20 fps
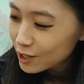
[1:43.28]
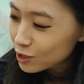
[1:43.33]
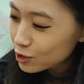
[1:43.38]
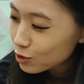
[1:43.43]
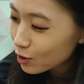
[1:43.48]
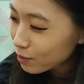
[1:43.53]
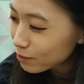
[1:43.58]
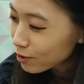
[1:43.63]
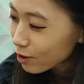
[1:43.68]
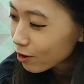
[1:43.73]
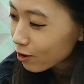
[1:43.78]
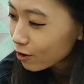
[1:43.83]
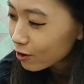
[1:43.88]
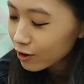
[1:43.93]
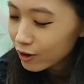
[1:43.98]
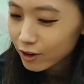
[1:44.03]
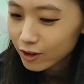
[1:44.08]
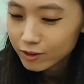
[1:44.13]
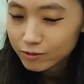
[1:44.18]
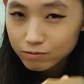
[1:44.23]
So I'm not
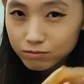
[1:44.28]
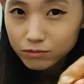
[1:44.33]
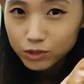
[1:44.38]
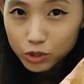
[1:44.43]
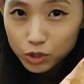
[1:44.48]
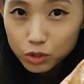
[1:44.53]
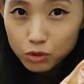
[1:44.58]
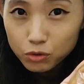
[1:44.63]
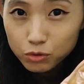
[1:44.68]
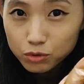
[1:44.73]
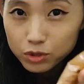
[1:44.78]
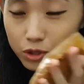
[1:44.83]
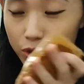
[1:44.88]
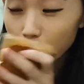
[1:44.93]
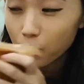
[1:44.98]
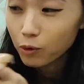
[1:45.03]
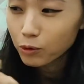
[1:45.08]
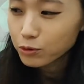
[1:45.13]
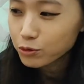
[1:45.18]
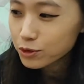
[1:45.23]
gonna use
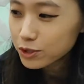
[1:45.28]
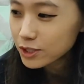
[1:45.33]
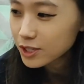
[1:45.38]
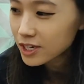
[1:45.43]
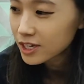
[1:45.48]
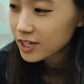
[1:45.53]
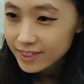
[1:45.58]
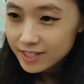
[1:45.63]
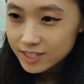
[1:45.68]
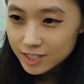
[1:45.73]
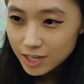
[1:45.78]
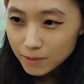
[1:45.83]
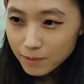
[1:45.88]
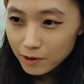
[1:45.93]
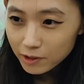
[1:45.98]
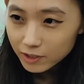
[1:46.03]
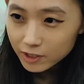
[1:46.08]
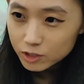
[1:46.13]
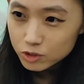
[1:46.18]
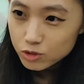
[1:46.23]
those. This time
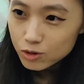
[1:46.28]
I'm gonna